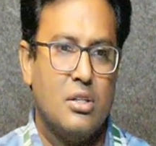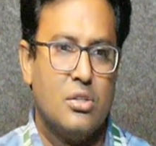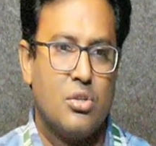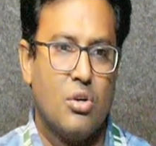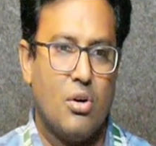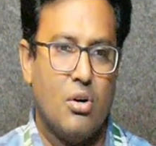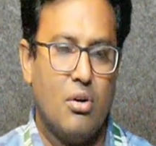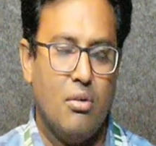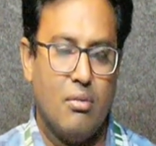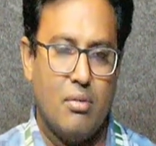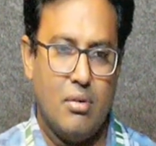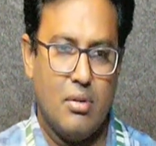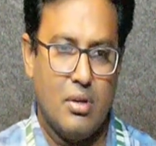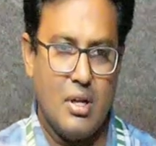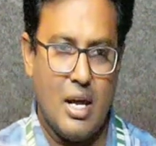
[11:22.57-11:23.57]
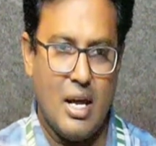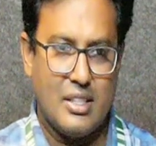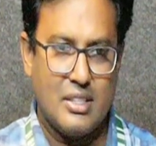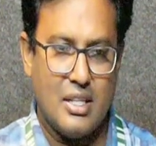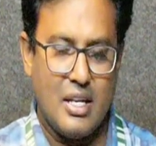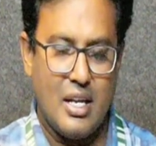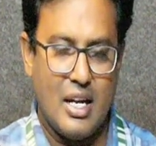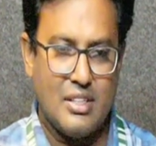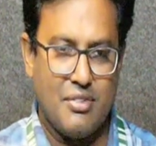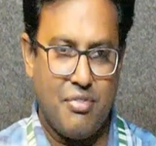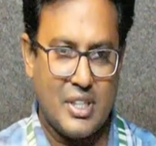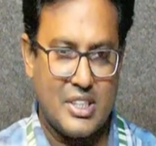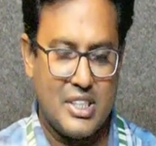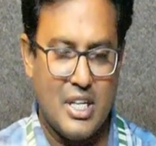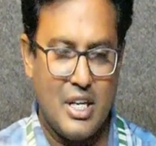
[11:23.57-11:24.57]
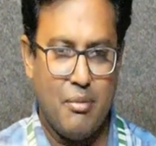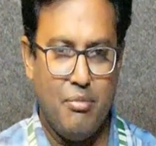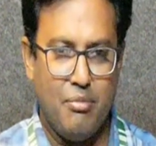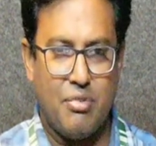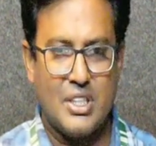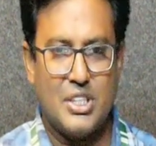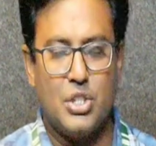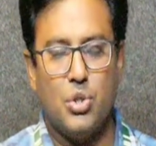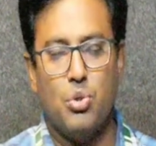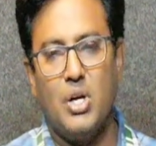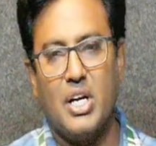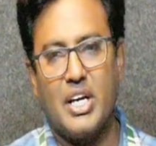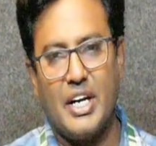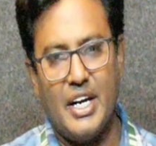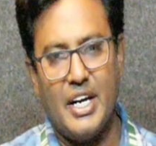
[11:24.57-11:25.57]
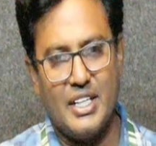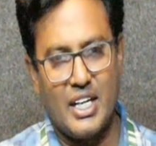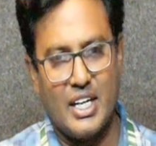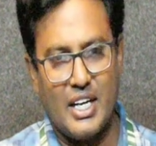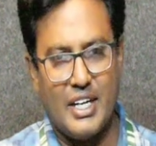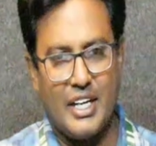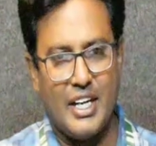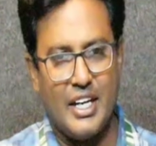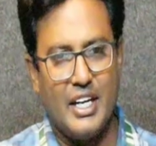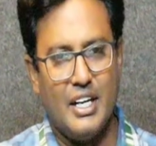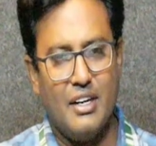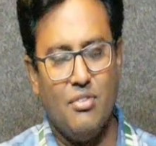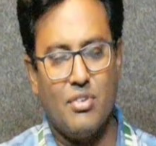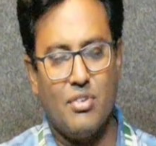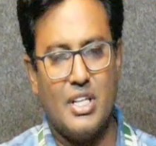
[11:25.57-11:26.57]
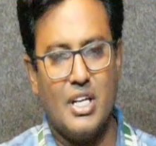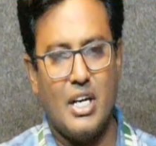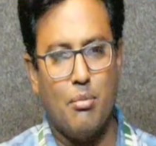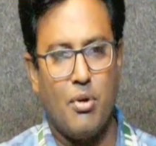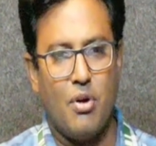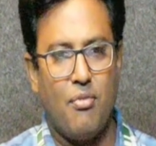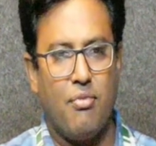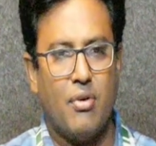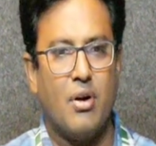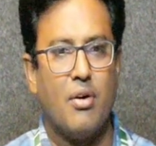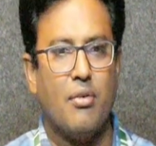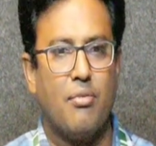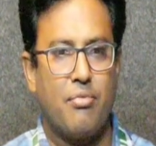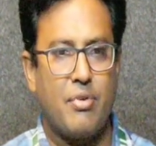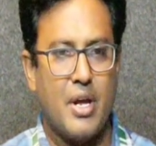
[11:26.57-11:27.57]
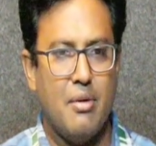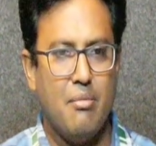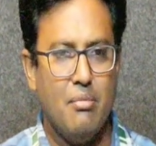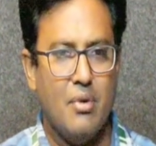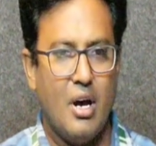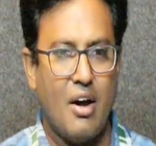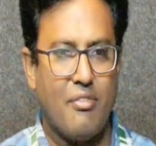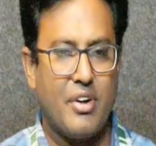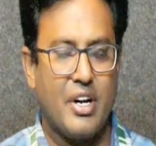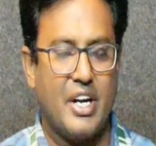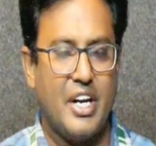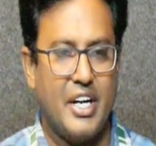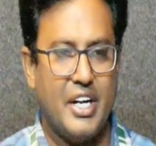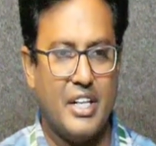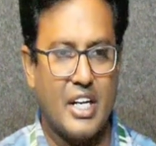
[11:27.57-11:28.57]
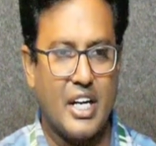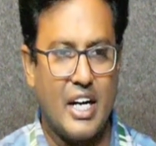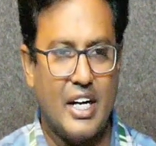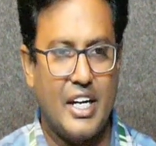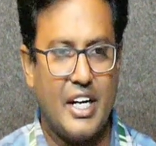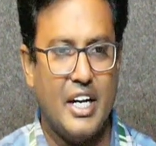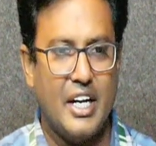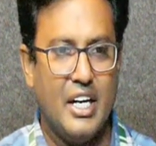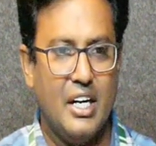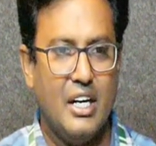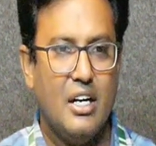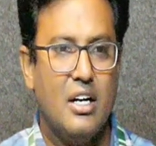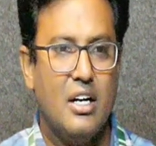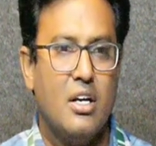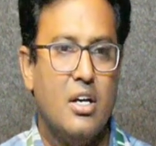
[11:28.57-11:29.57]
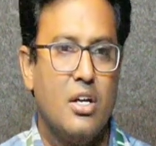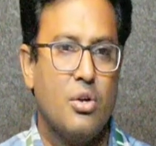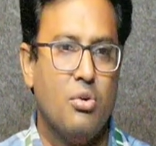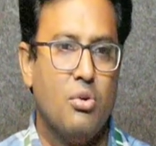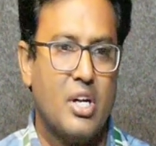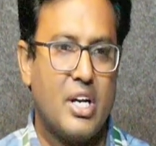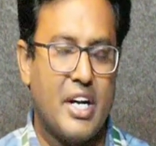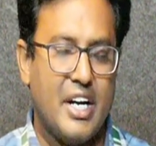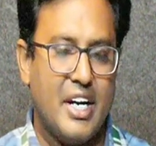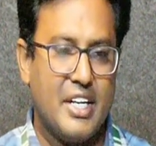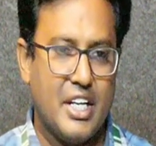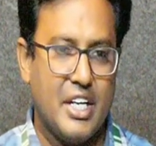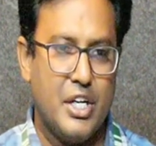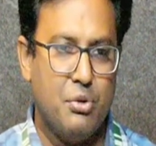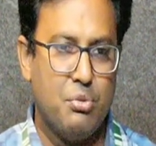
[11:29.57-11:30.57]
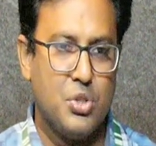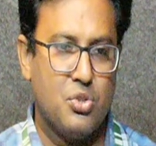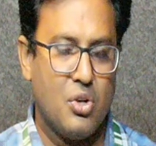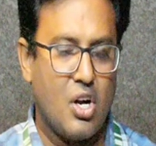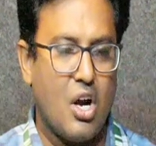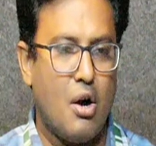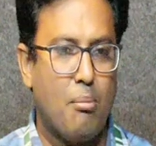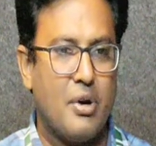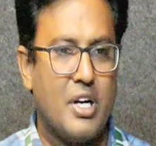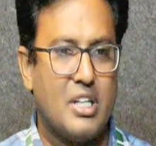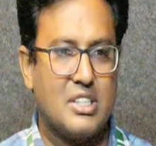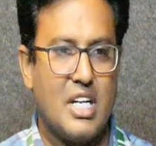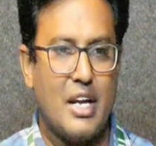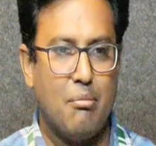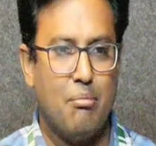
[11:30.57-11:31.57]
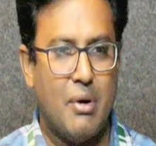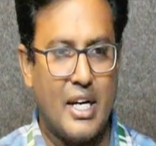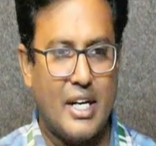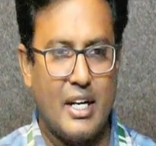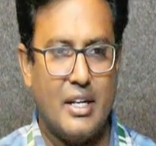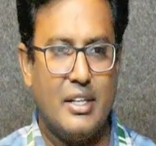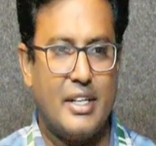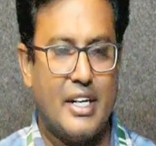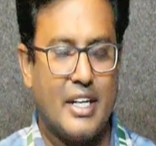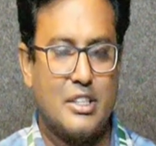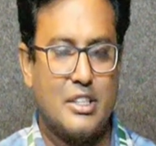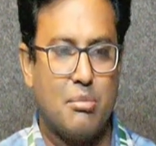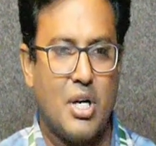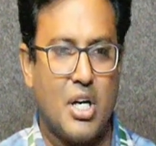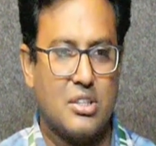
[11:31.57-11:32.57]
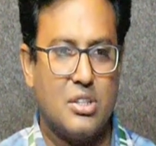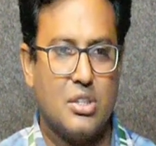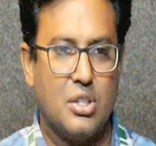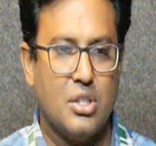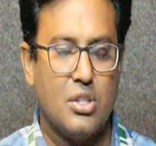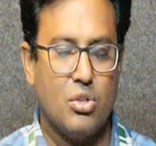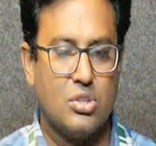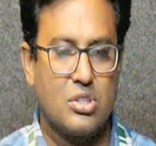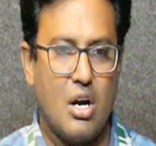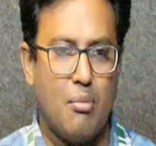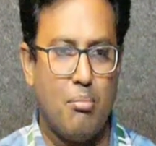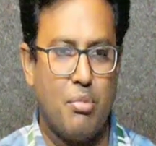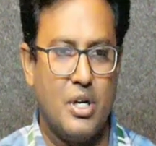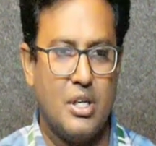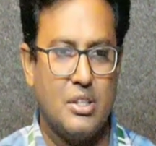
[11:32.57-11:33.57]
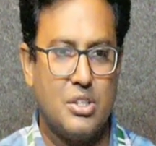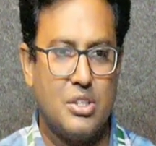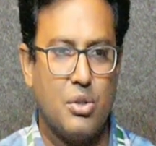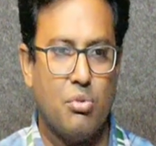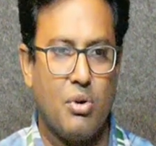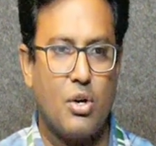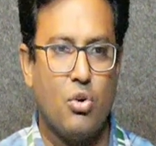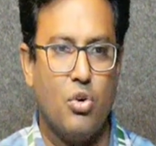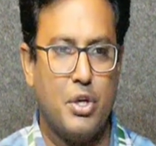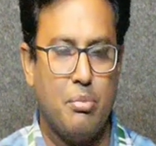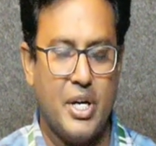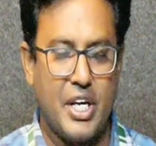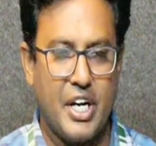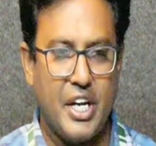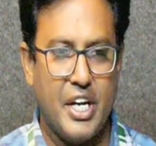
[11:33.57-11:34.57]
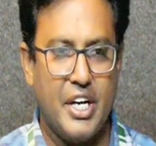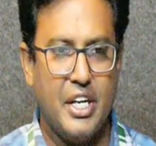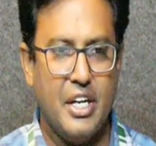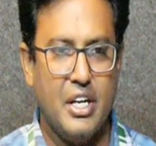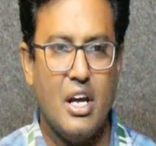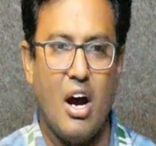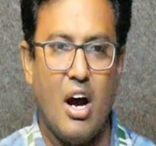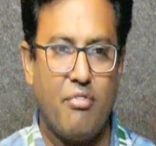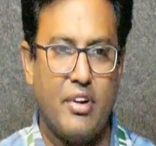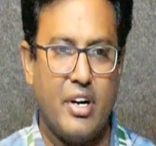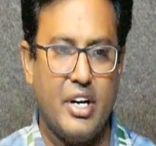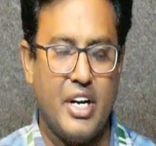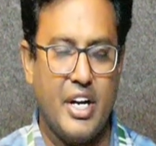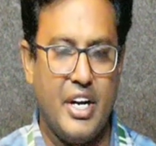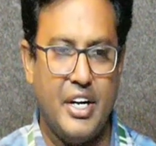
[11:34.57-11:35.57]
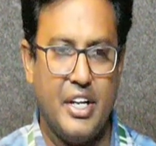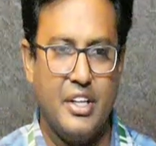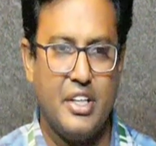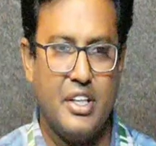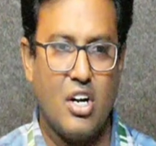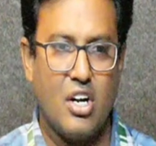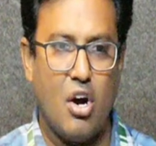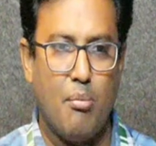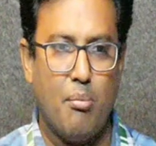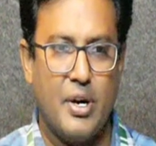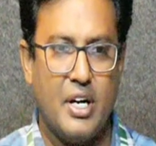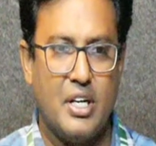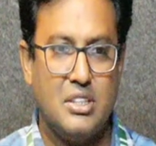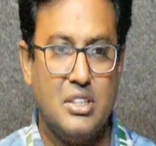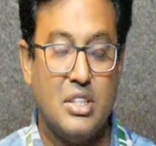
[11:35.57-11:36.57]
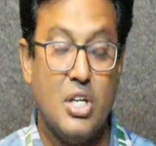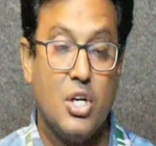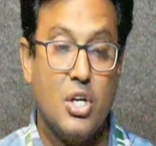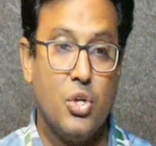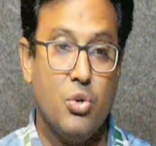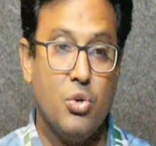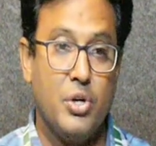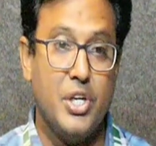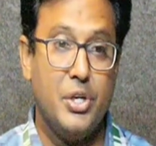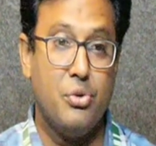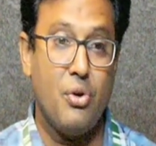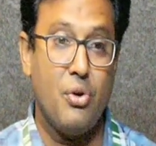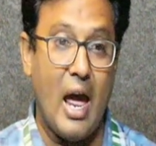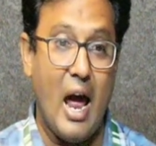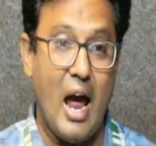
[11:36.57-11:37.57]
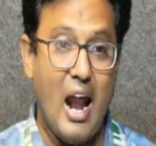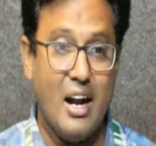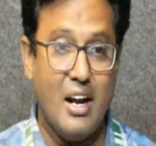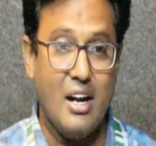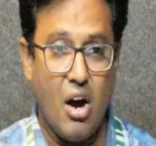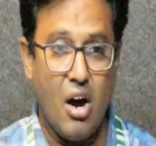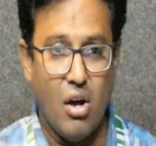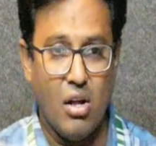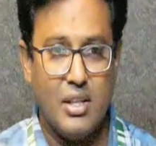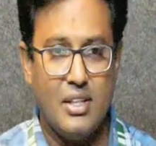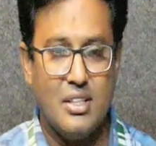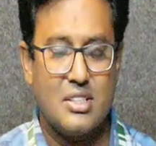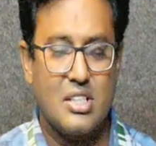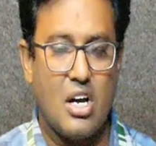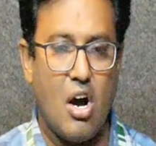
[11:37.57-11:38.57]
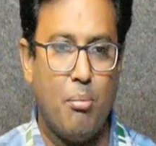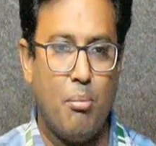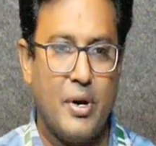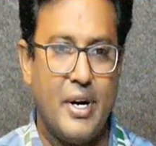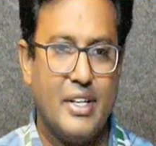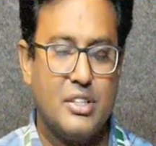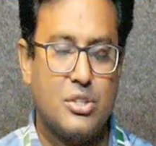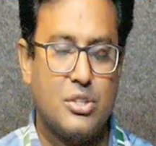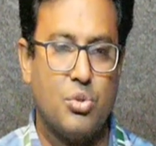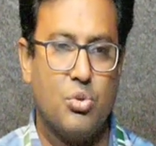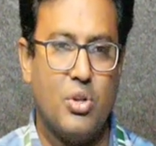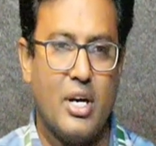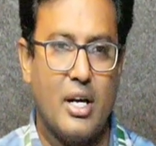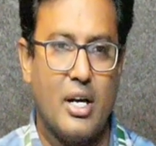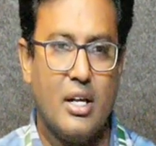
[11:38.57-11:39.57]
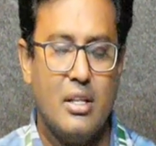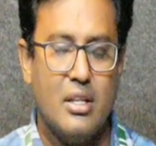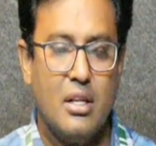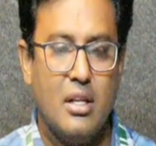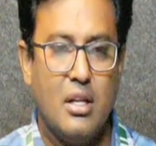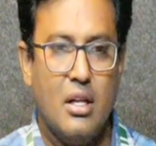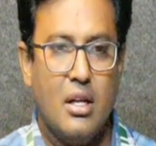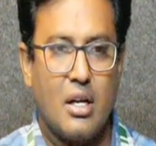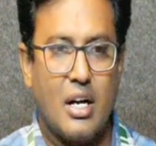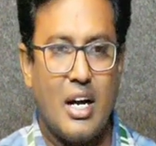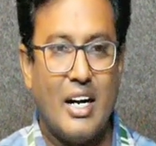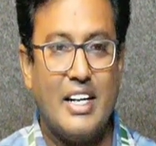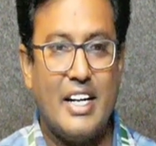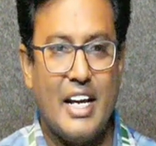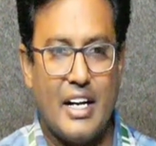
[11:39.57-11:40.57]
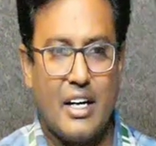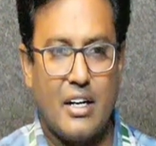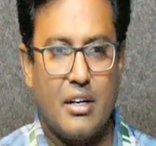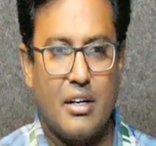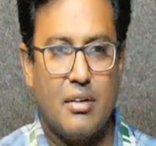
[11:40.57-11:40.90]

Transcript: So as a first step, first you will create the container with the help of frame. After creating the container, you will create the individual components like button, text box. Those components you are going to be creating. After creating the components, you need to add all these components to the container.